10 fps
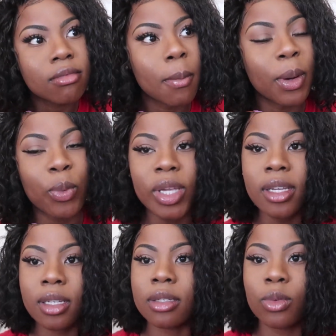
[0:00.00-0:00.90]
but
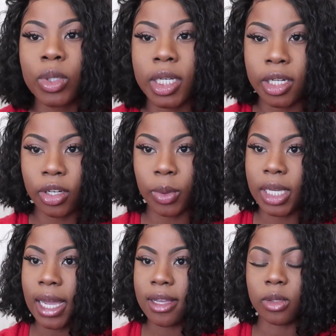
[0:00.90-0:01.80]
we're gonna do
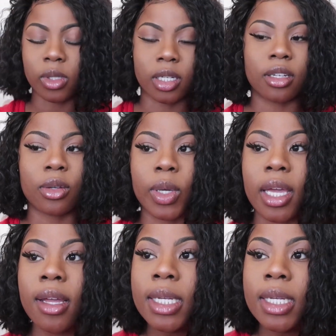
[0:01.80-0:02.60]
it, guys. We're gonna do it.